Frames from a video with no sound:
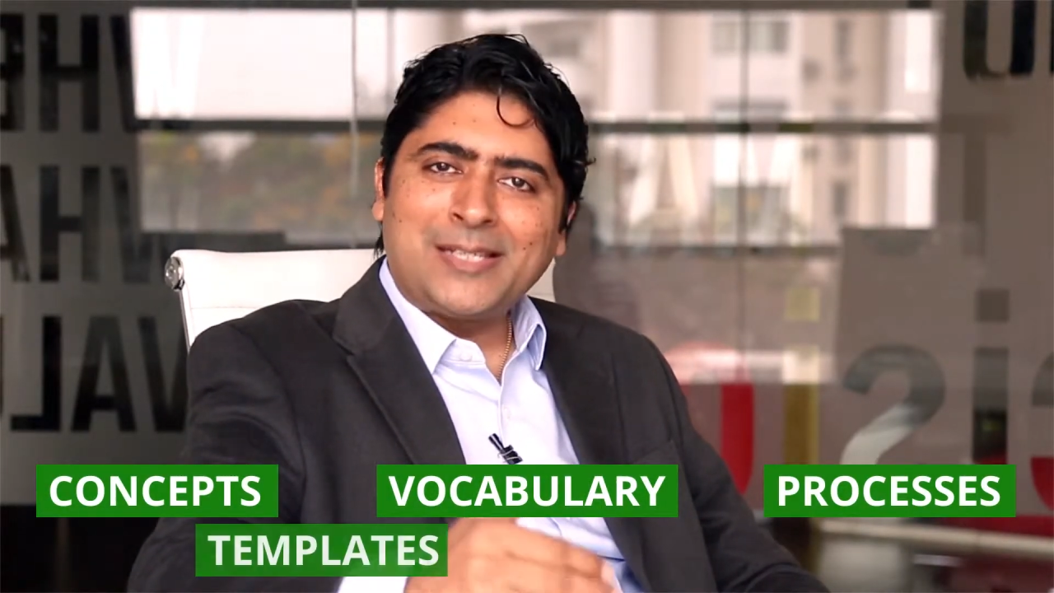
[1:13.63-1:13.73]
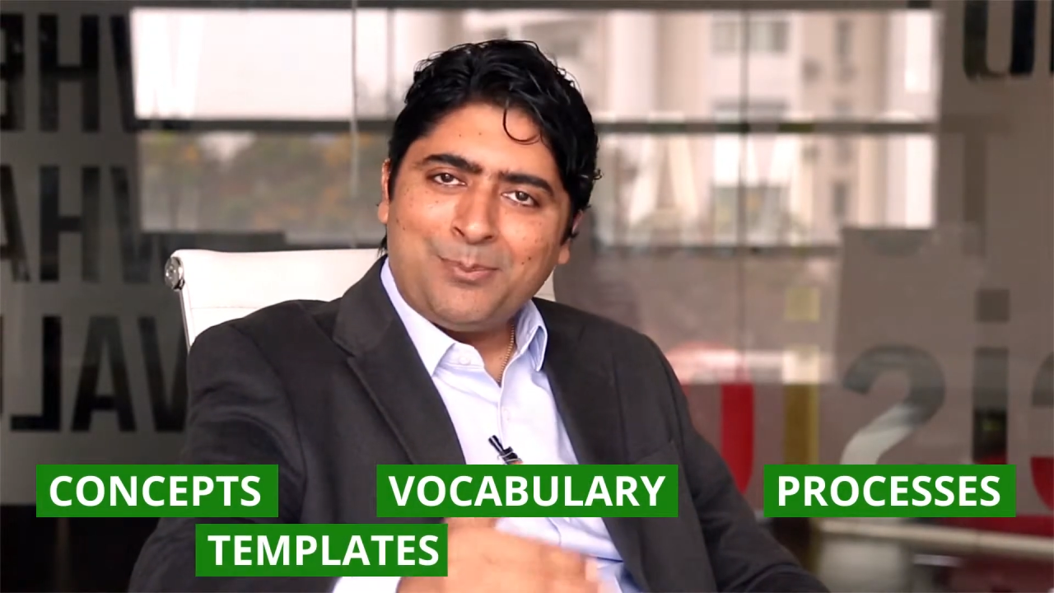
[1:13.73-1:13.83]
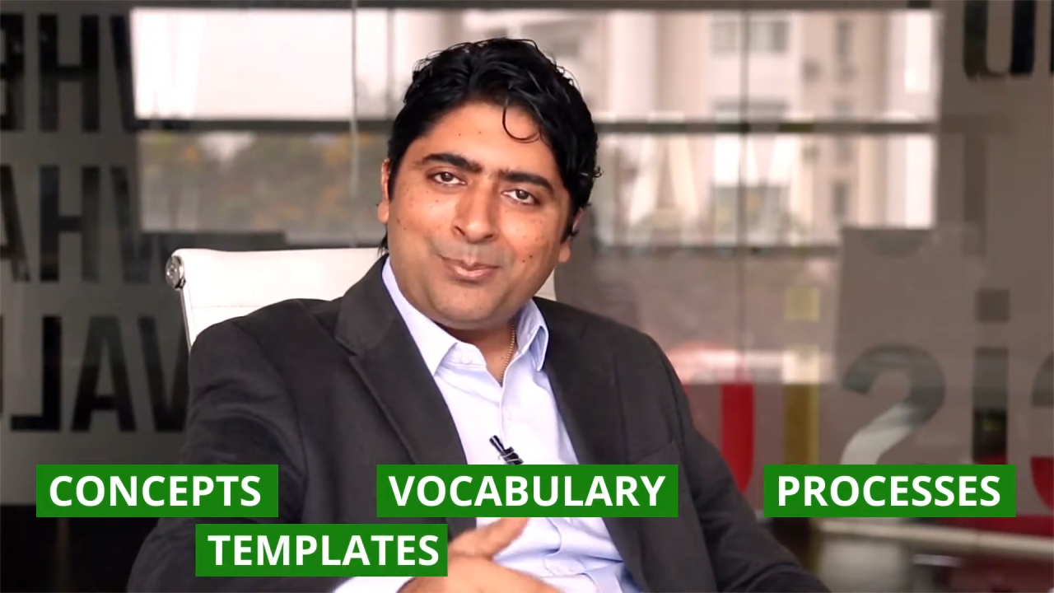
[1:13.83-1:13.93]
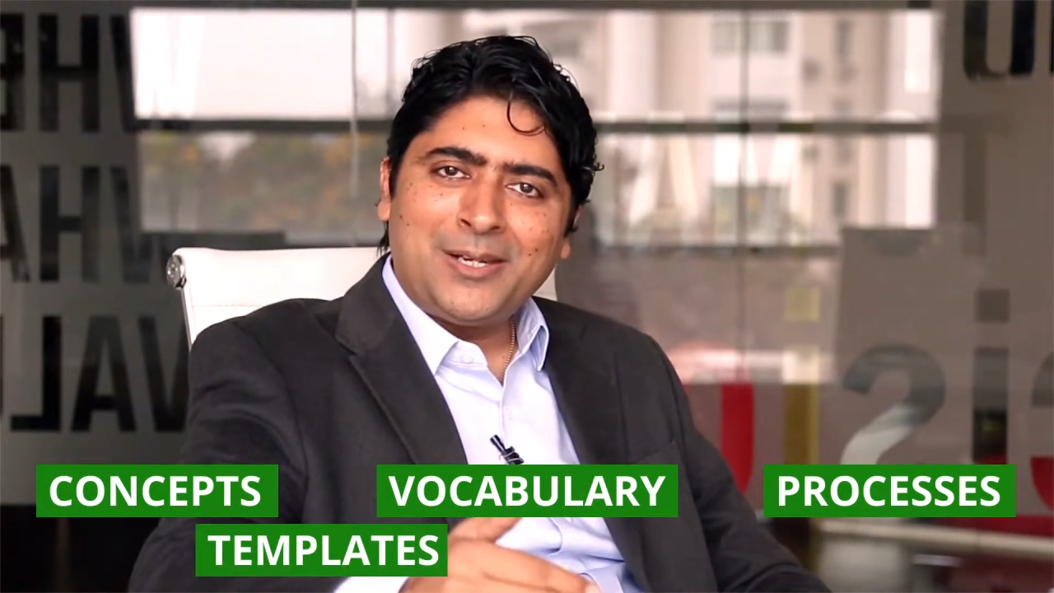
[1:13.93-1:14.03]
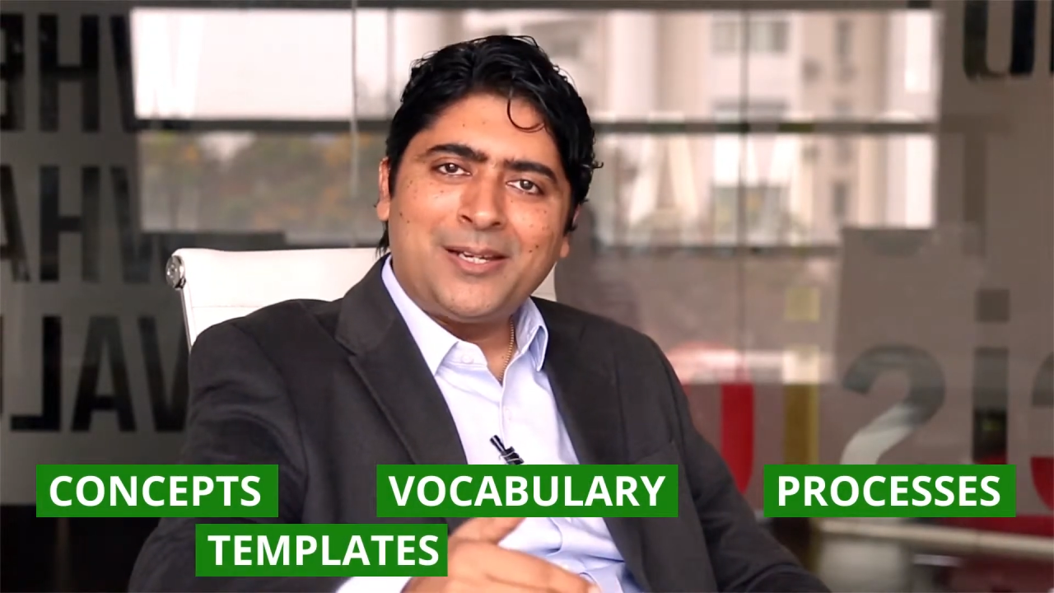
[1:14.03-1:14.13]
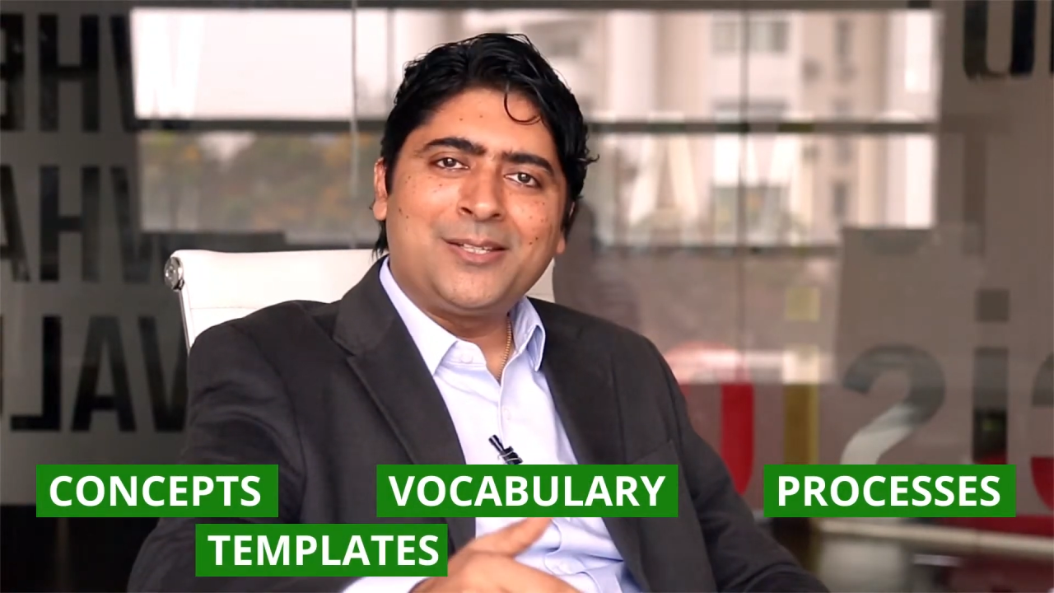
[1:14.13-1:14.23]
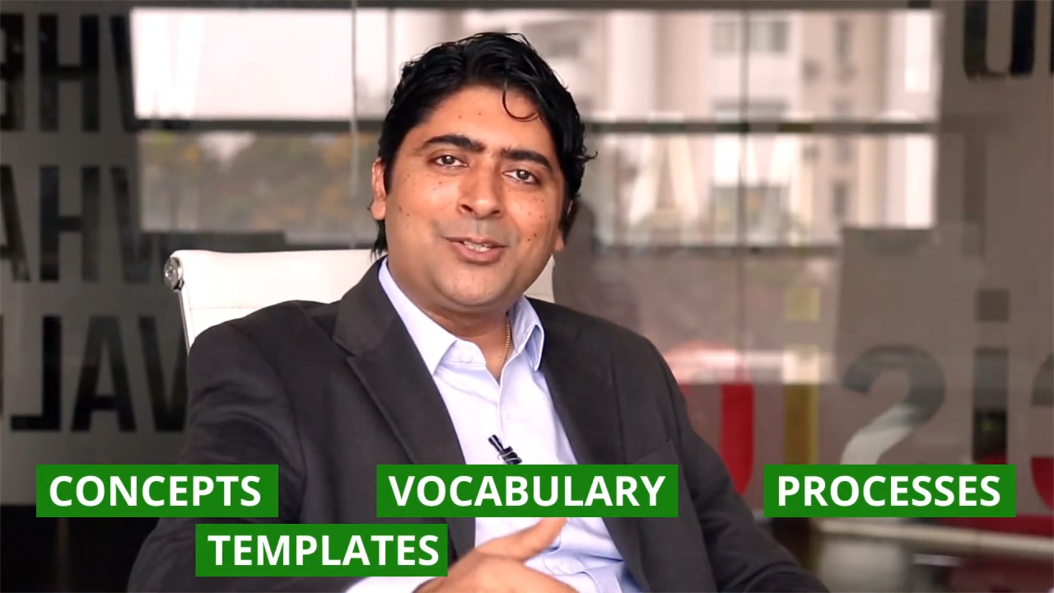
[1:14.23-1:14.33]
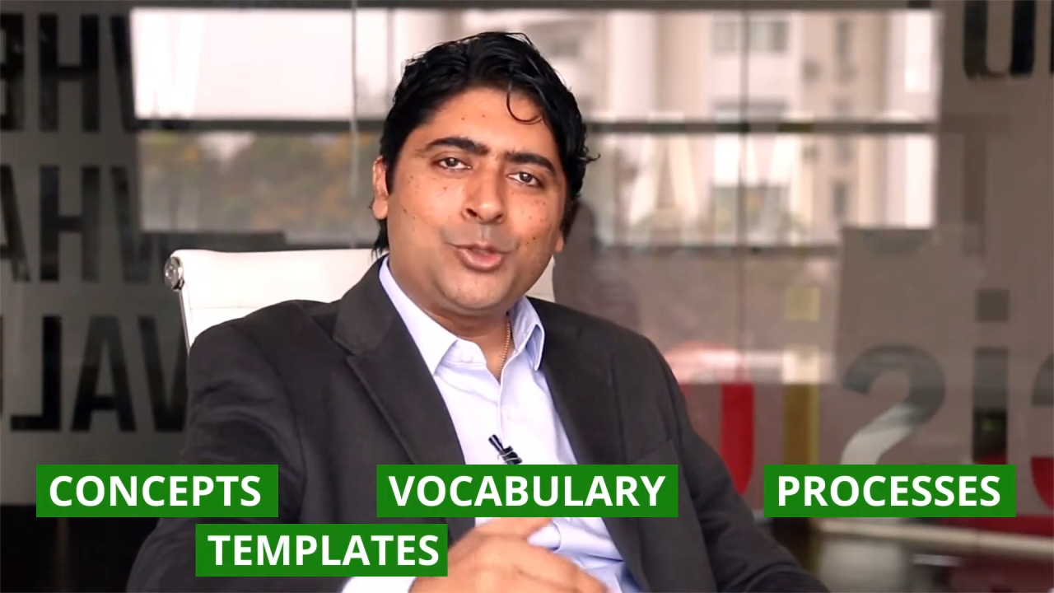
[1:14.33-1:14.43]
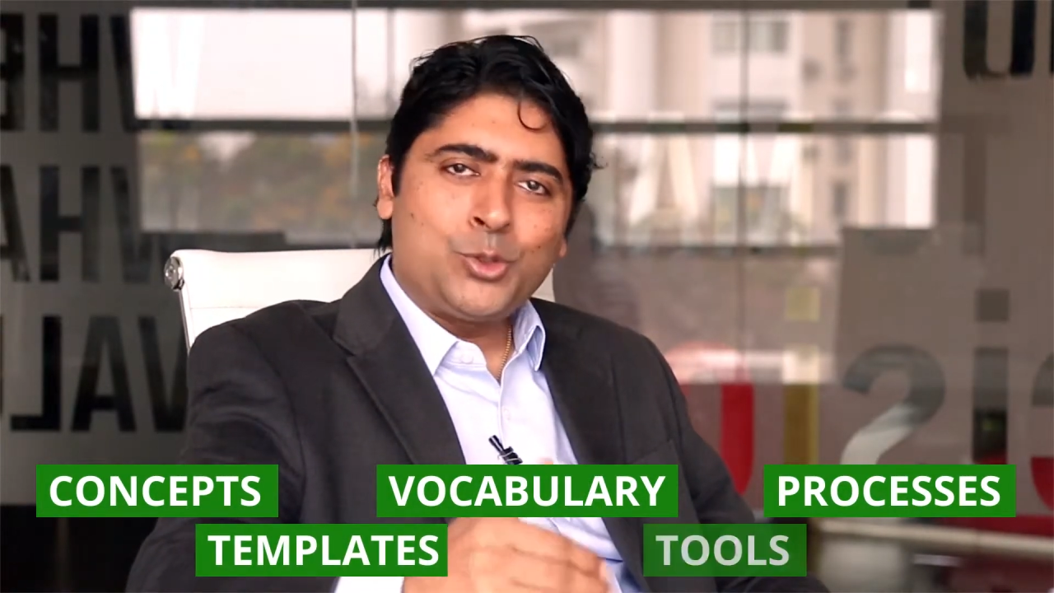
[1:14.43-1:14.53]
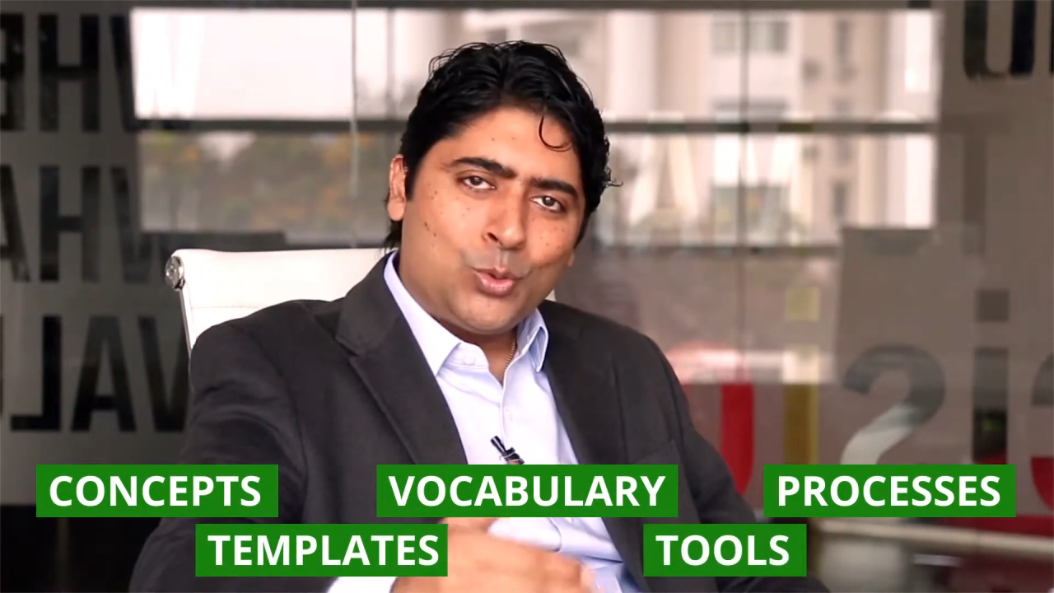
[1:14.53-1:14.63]

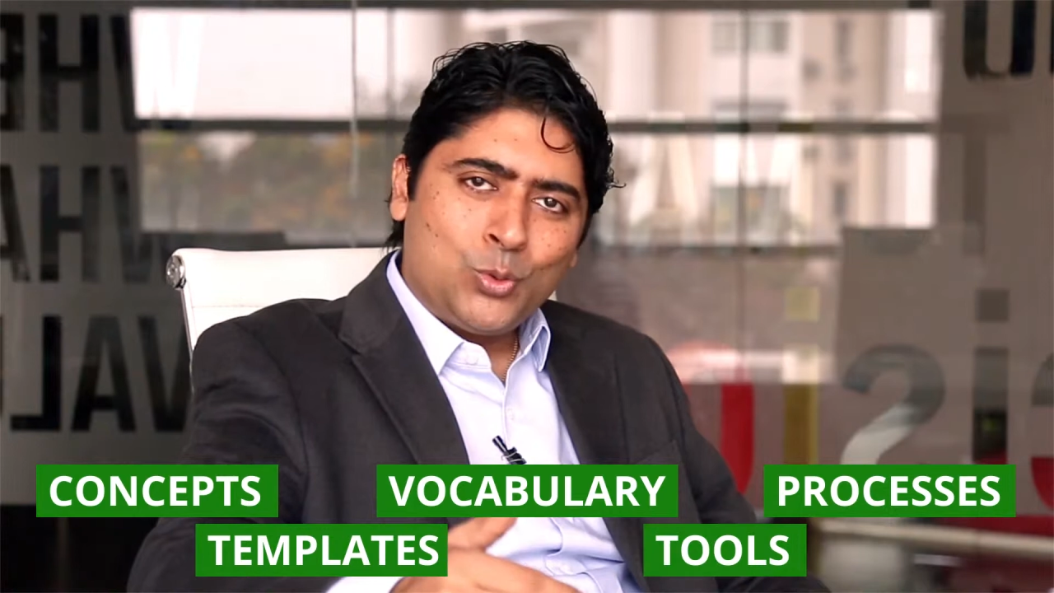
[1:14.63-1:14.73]
templates,